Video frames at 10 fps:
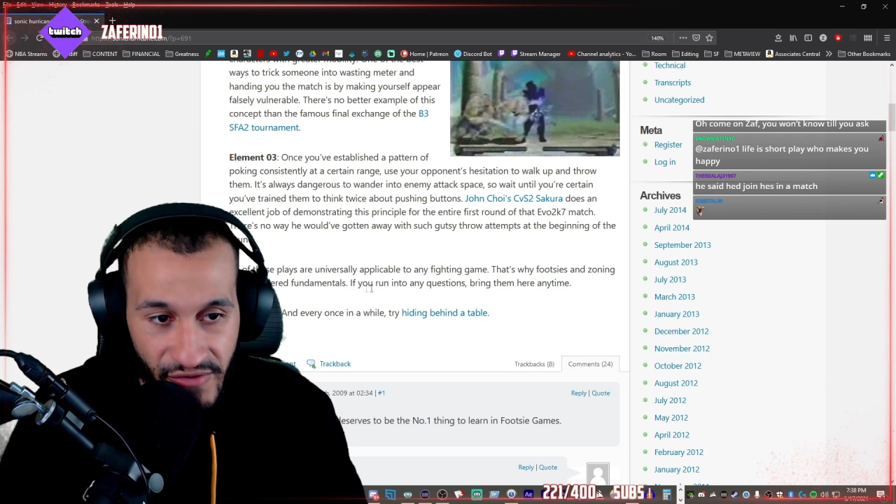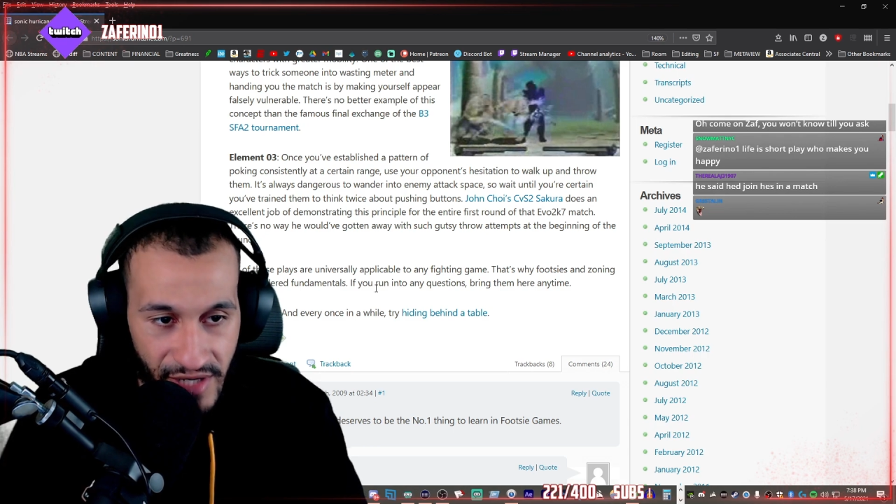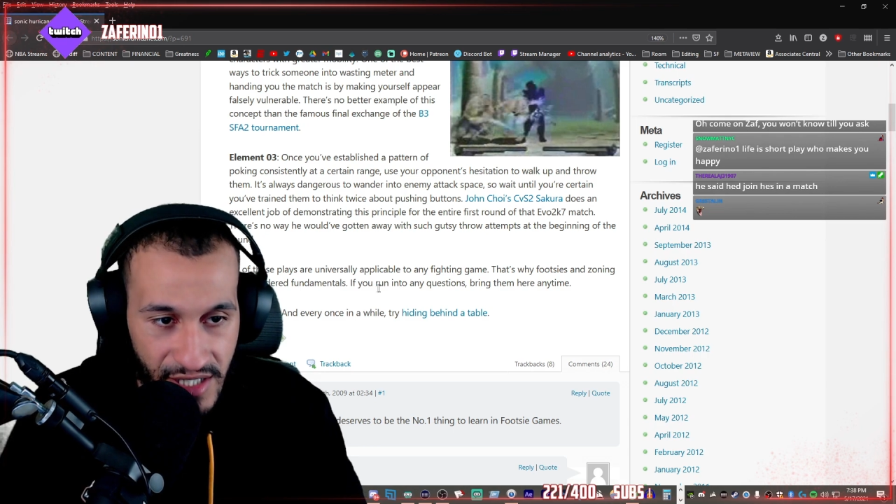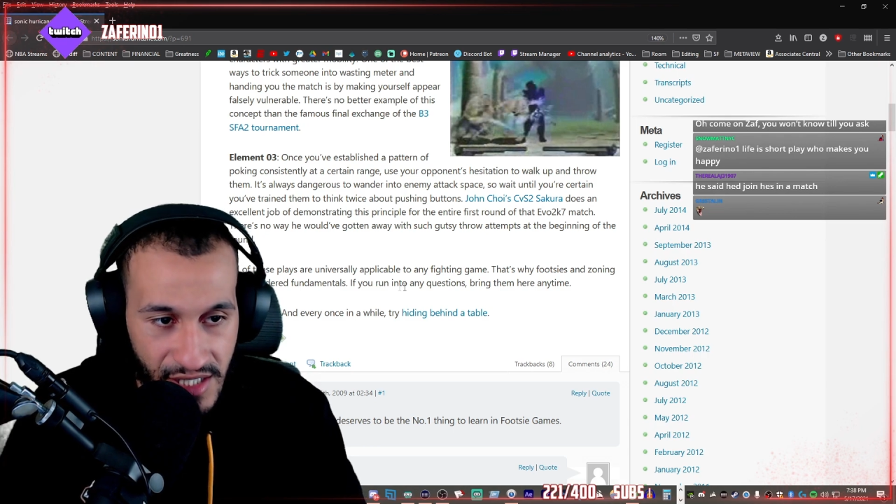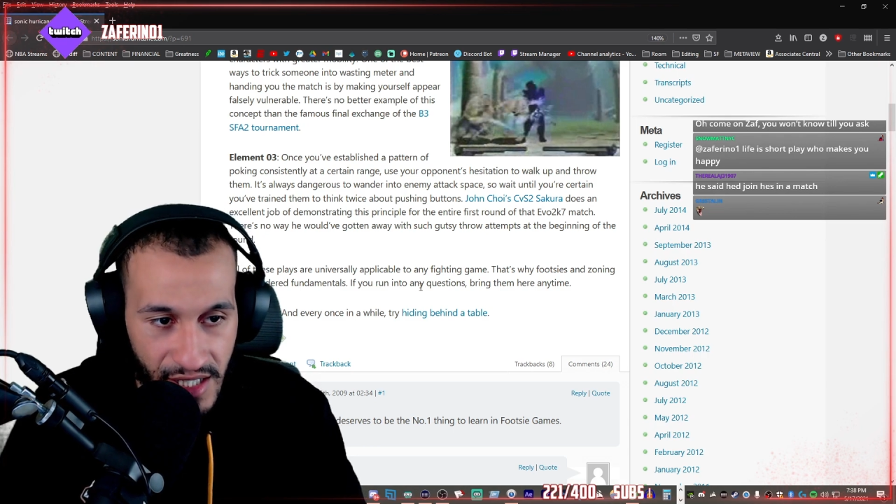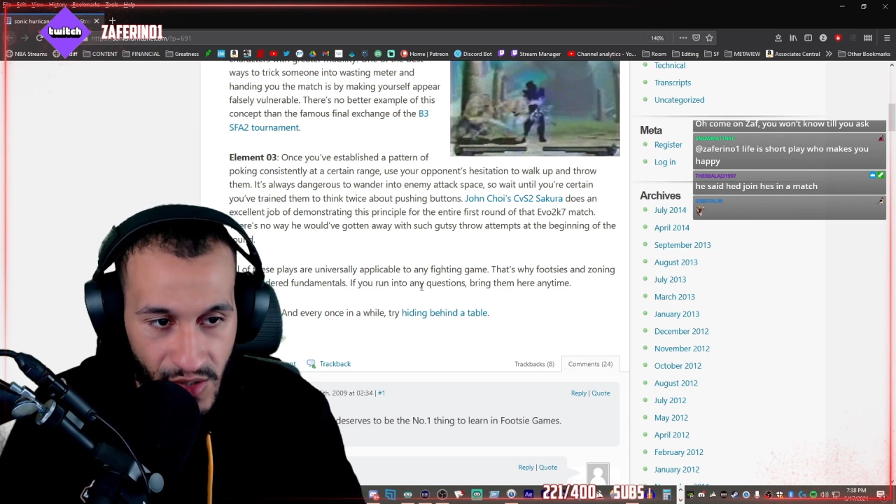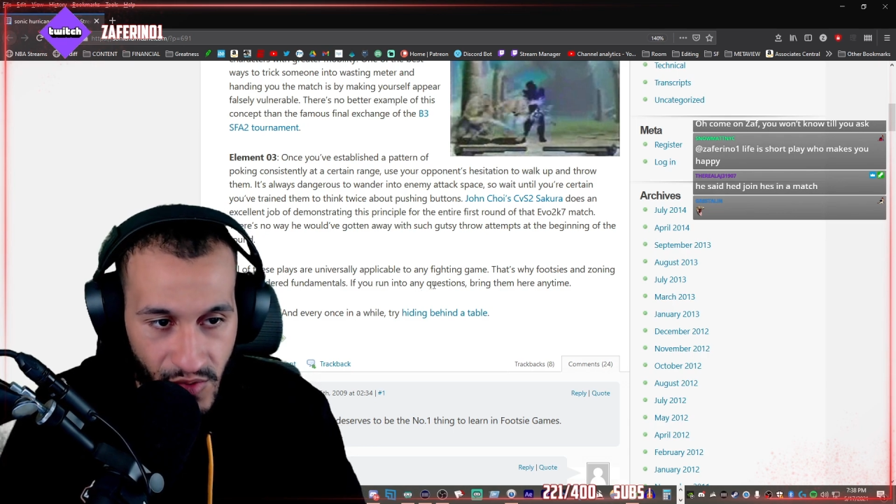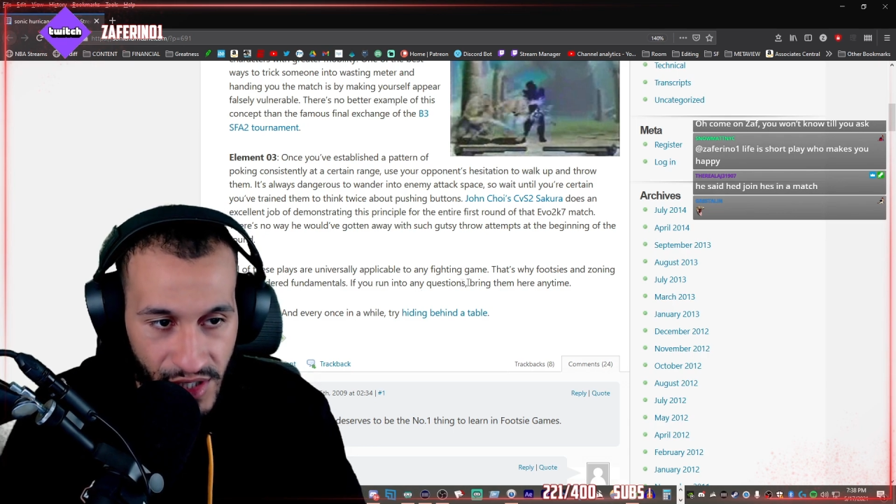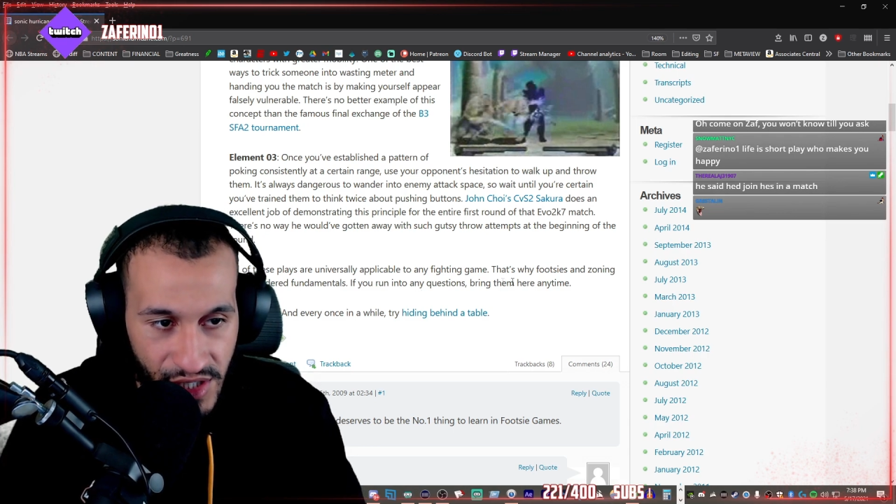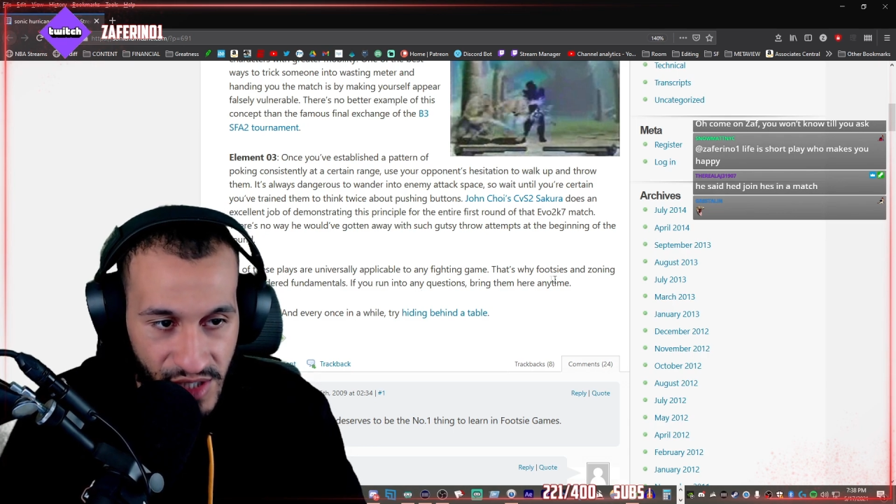you run into any
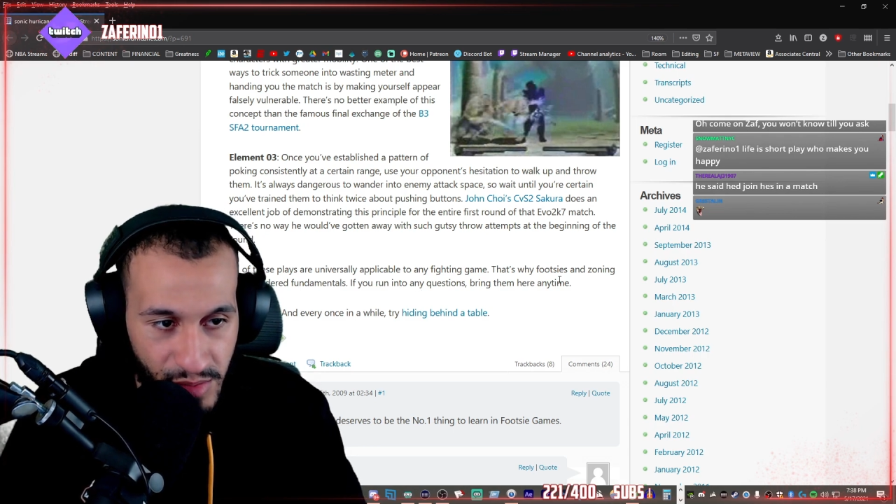questions,